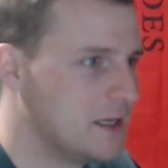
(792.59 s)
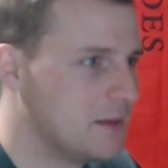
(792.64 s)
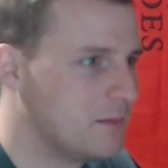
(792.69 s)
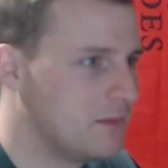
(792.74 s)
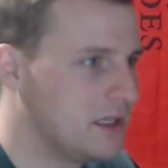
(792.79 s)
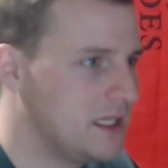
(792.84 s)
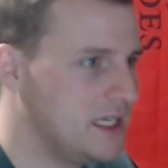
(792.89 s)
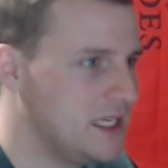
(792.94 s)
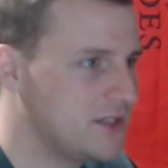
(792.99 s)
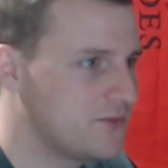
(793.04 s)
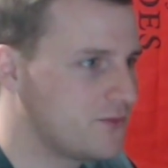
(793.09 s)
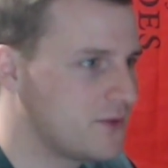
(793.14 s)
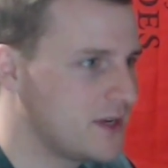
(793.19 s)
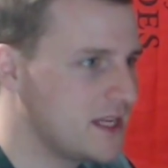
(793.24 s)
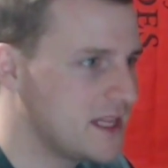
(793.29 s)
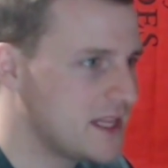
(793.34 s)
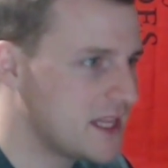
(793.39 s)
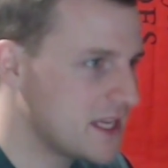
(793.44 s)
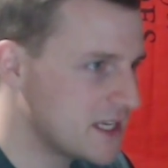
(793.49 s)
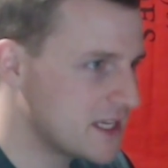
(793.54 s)
Please
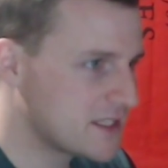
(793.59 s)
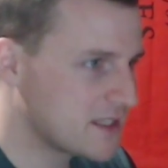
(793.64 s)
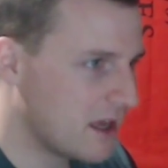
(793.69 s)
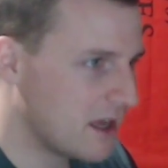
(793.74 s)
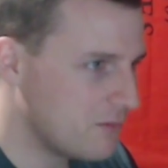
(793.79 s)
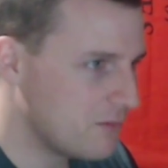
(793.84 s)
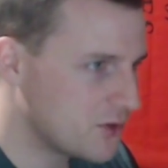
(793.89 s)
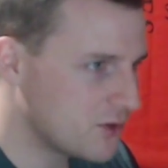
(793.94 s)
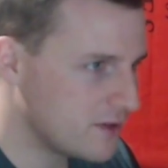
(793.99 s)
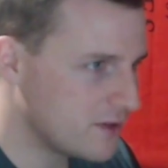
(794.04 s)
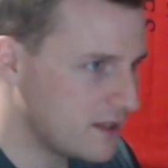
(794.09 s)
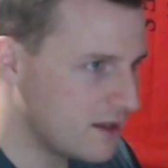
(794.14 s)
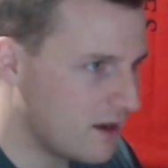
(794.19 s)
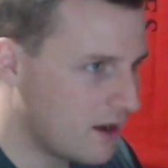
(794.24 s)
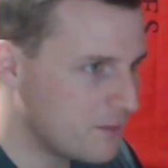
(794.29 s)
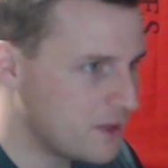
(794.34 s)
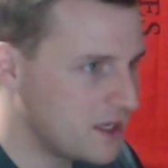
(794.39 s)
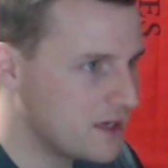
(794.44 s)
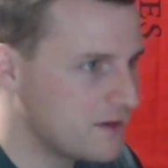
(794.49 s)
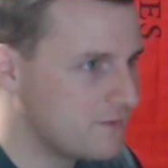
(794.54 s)
read this. I'm joining the
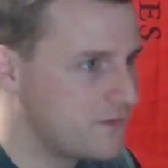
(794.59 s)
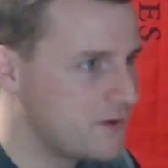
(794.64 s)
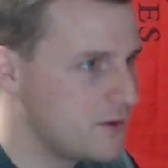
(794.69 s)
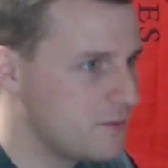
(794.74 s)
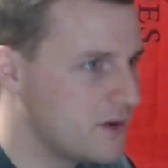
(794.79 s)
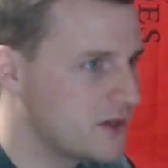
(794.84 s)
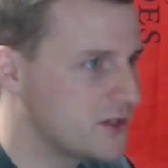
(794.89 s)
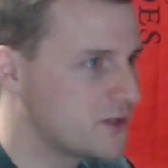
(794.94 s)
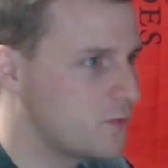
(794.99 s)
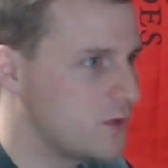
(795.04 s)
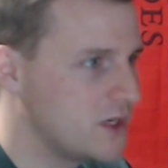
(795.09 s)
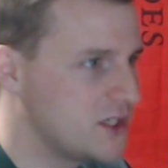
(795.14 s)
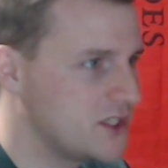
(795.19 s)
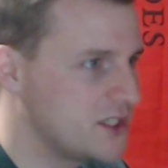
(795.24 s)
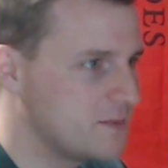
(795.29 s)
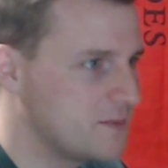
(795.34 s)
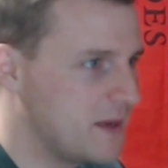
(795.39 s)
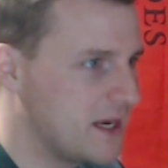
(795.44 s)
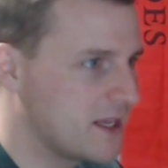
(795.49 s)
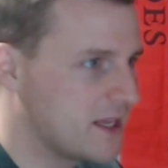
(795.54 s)
army in a few months. Which
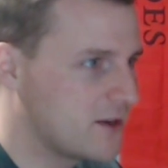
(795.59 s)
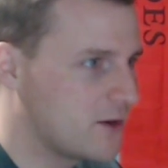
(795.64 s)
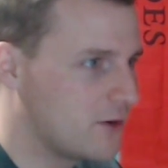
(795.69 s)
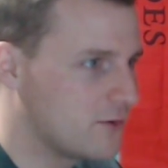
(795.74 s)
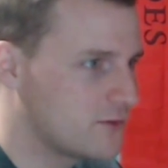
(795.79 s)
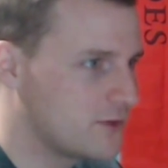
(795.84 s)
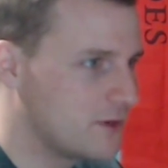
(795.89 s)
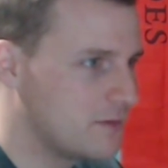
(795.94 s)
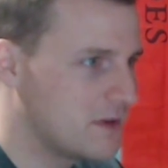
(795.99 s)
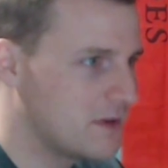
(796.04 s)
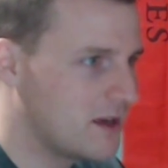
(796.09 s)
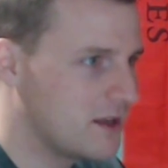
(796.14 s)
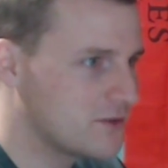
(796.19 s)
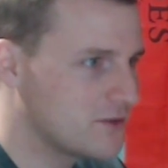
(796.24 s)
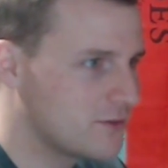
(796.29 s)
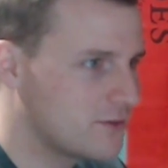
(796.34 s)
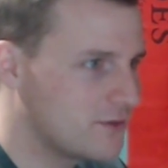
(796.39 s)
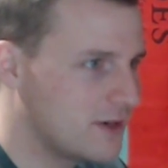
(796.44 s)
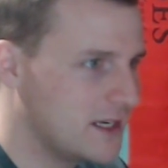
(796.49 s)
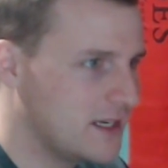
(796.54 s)
is better, Coldstream Guards
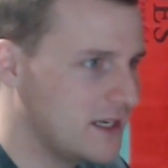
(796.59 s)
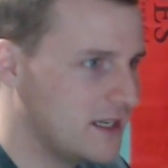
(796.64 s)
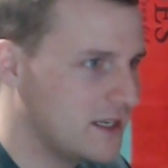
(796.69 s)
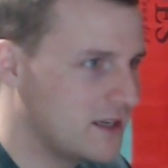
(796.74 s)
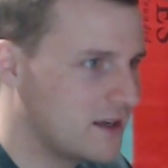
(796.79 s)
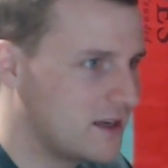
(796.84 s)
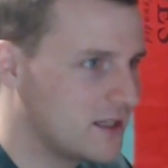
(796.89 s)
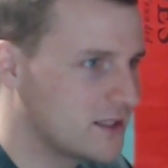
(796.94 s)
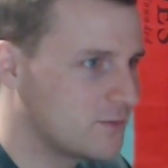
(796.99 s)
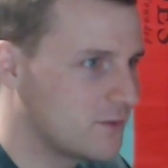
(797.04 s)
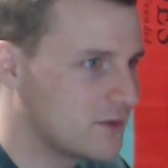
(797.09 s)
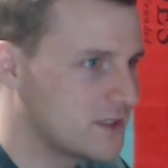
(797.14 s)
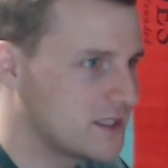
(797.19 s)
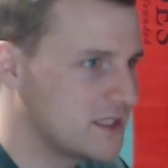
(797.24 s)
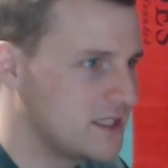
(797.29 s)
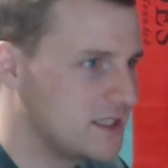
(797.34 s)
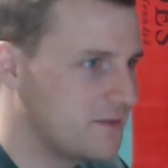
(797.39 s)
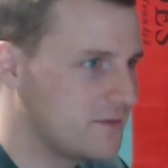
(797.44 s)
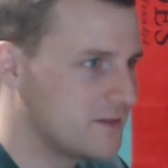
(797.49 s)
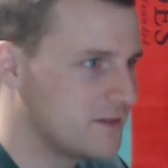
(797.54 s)
or Grenadier Guards? What's the
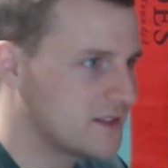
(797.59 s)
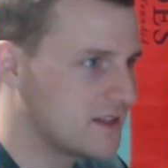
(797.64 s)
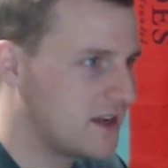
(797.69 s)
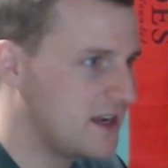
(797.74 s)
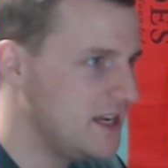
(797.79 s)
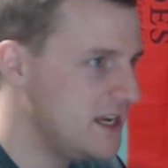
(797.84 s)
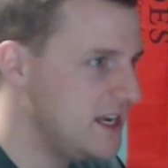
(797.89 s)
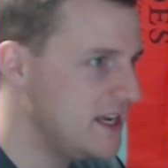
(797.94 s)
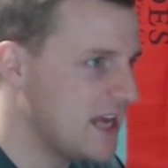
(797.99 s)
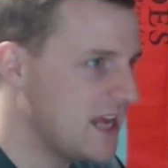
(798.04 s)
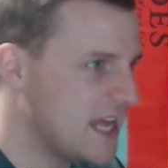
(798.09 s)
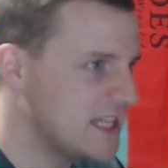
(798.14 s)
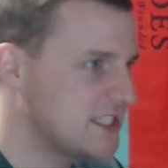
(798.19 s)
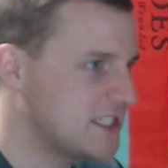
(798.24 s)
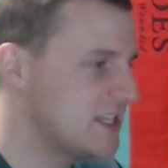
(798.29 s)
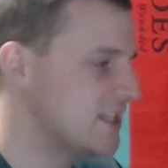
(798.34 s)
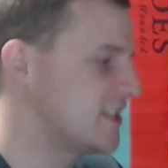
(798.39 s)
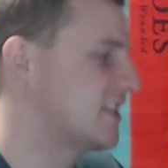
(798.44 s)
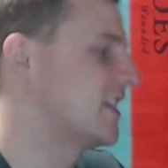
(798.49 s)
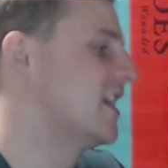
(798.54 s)
difference? I need
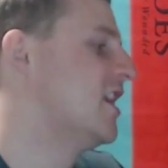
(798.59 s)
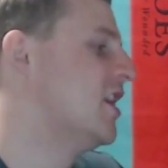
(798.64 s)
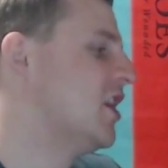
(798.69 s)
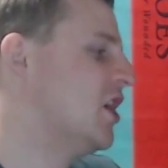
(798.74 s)
answers.